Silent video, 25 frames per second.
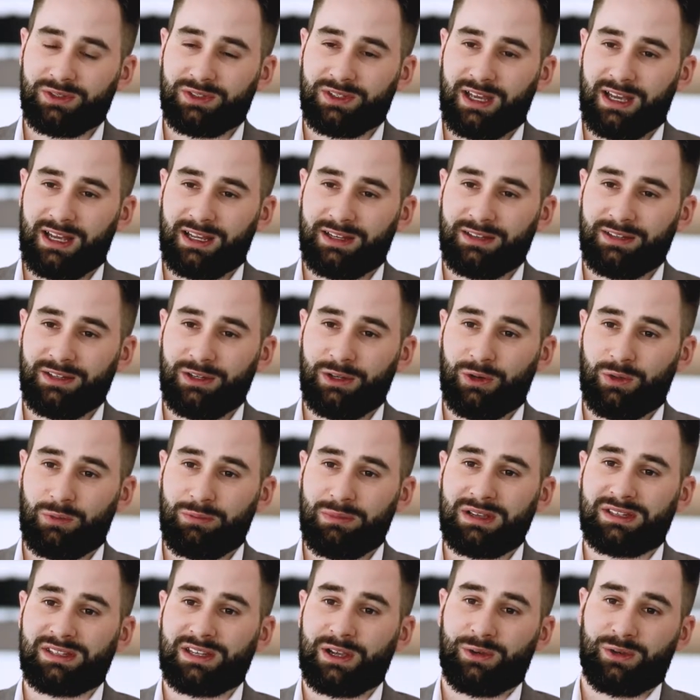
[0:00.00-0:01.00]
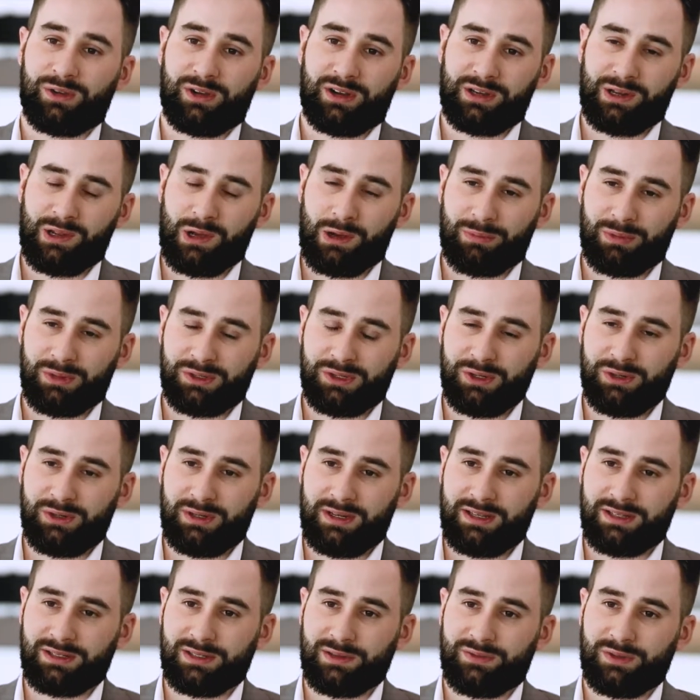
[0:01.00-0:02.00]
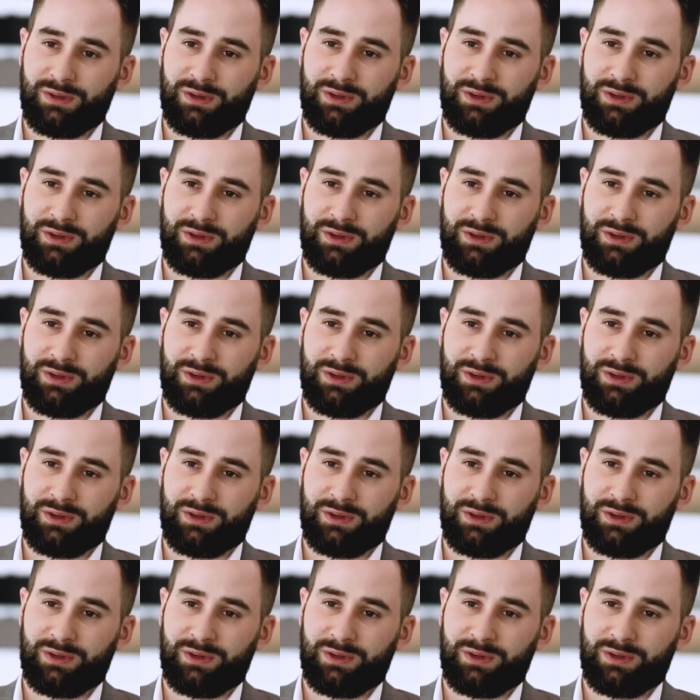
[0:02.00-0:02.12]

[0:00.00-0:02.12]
that you don't miss out on any opportunities if you're